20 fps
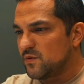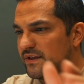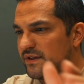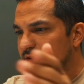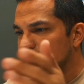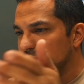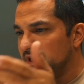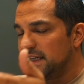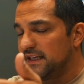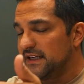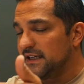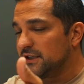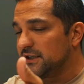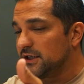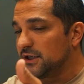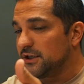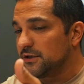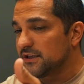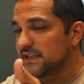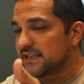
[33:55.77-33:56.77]
when really they
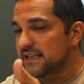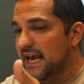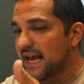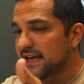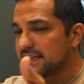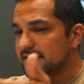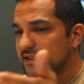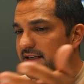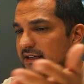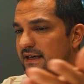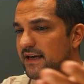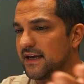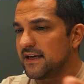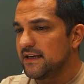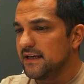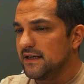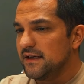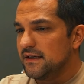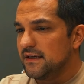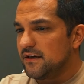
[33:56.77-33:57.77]
could go to Saks and
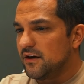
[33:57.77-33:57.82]
get